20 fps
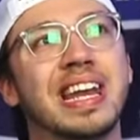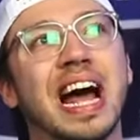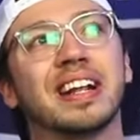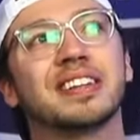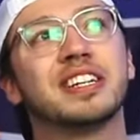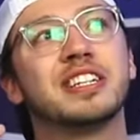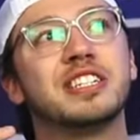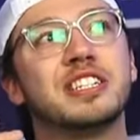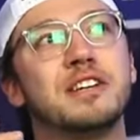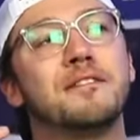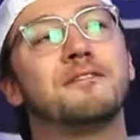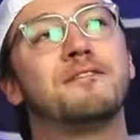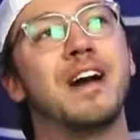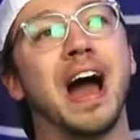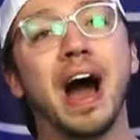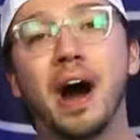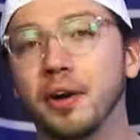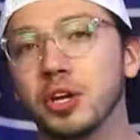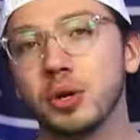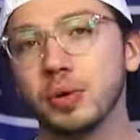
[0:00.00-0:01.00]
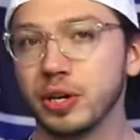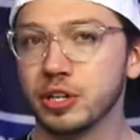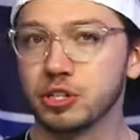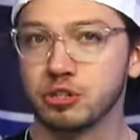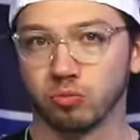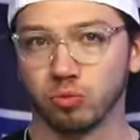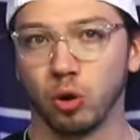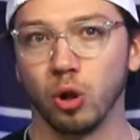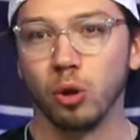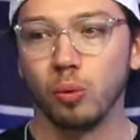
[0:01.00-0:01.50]
not to devalue
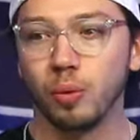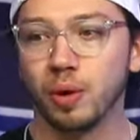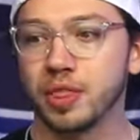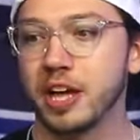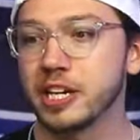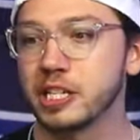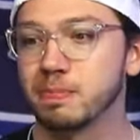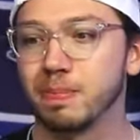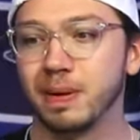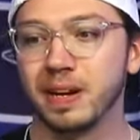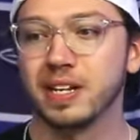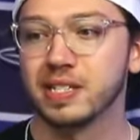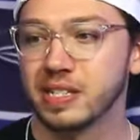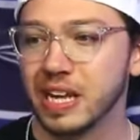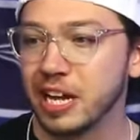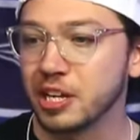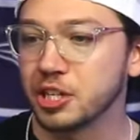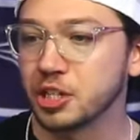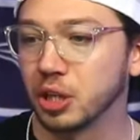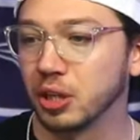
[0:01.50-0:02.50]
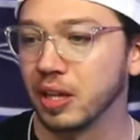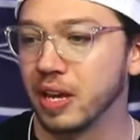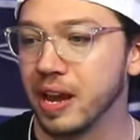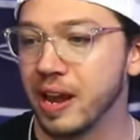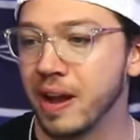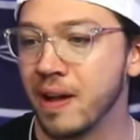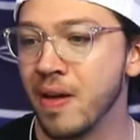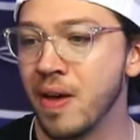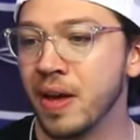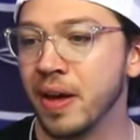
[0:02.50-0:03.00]
his role with us, but
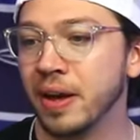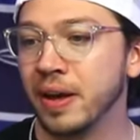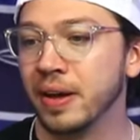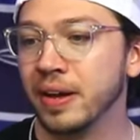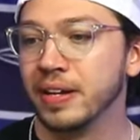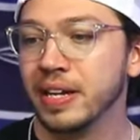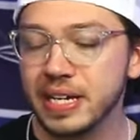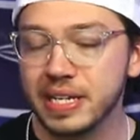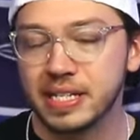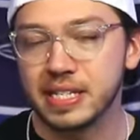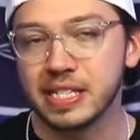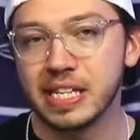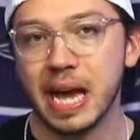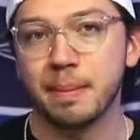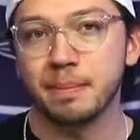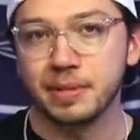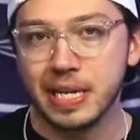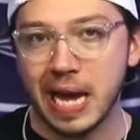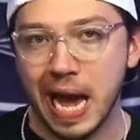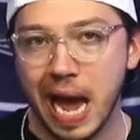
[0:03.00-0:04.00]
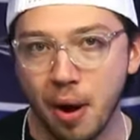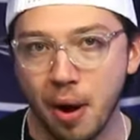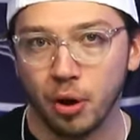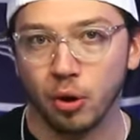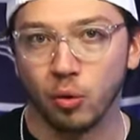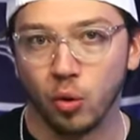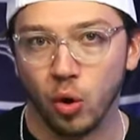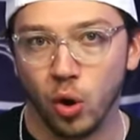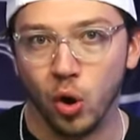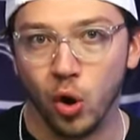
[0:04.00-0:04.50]
essentially he stepped
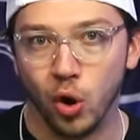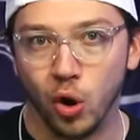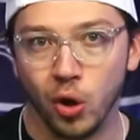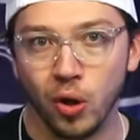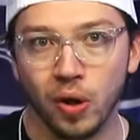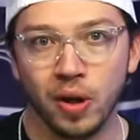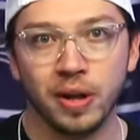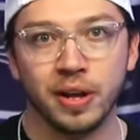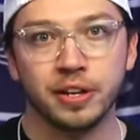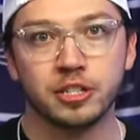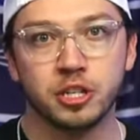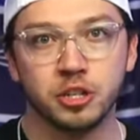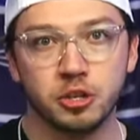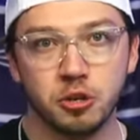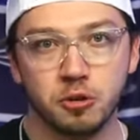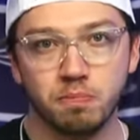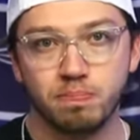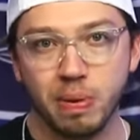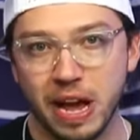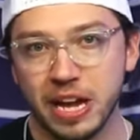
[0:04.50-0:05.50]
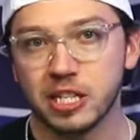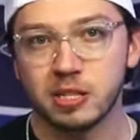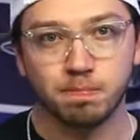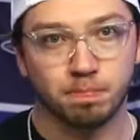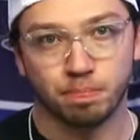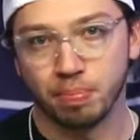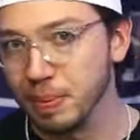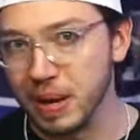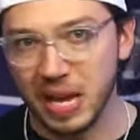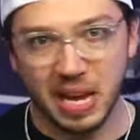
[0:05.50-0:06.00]
down a role to do
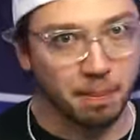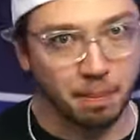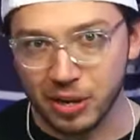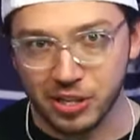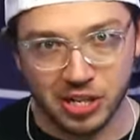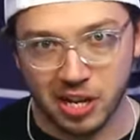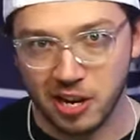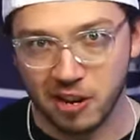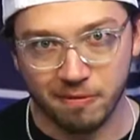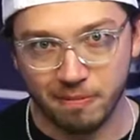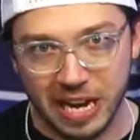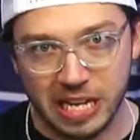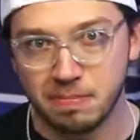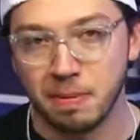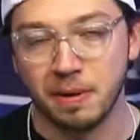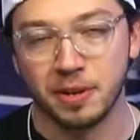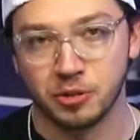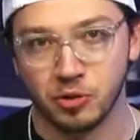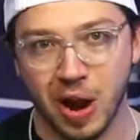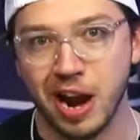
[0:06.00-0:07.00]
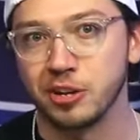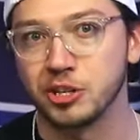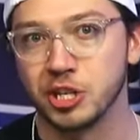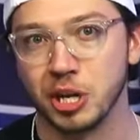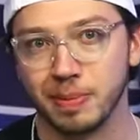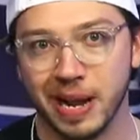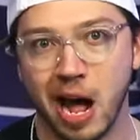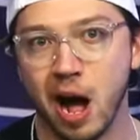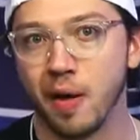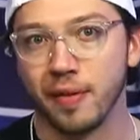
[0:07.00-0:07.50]
being president of baseball
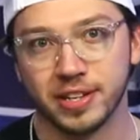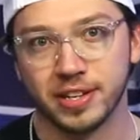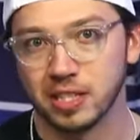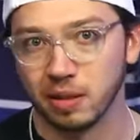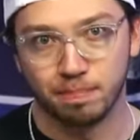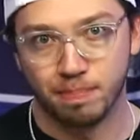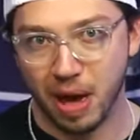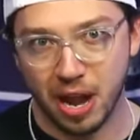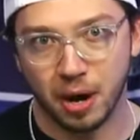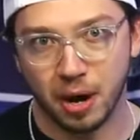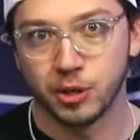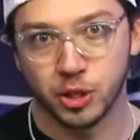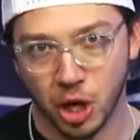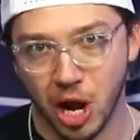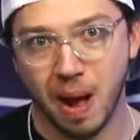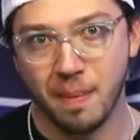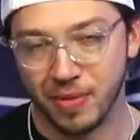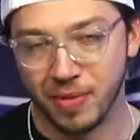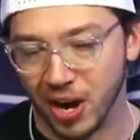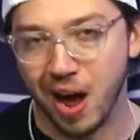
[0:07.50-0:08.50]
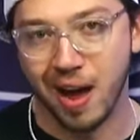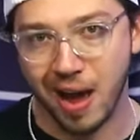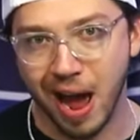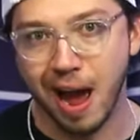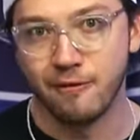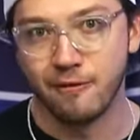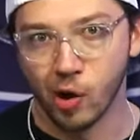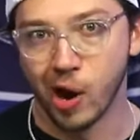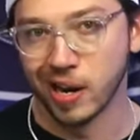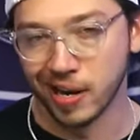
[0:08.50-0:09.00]
strategy. I mean, hell, it's a better job than
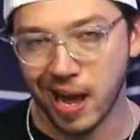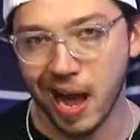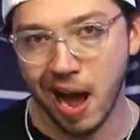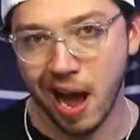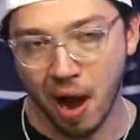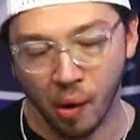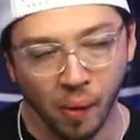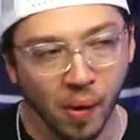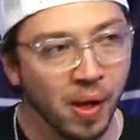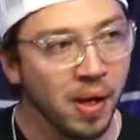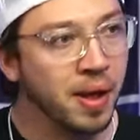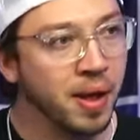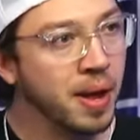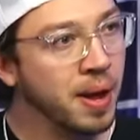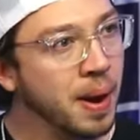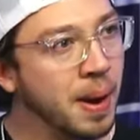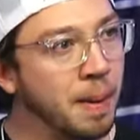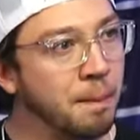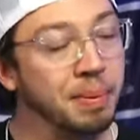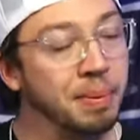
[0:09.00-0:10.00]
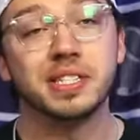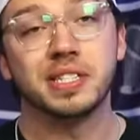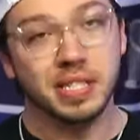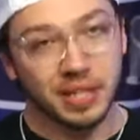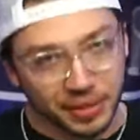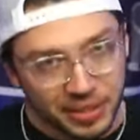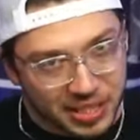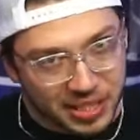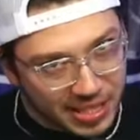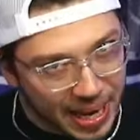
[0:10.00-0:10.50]
I have right now. But
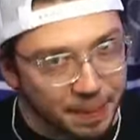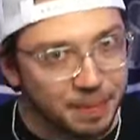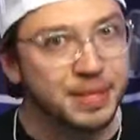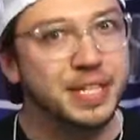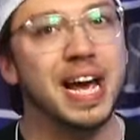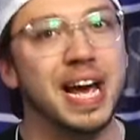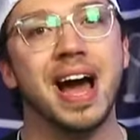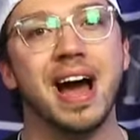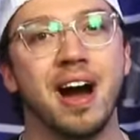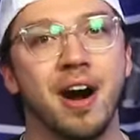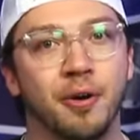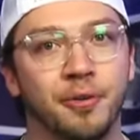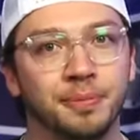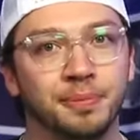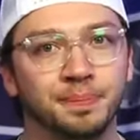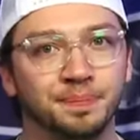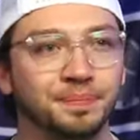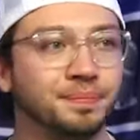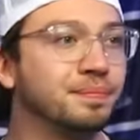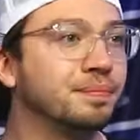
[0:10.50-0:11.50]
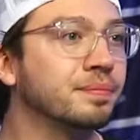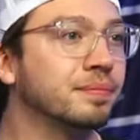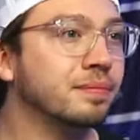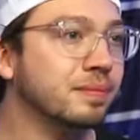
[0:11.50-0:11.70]
still, he stepped down,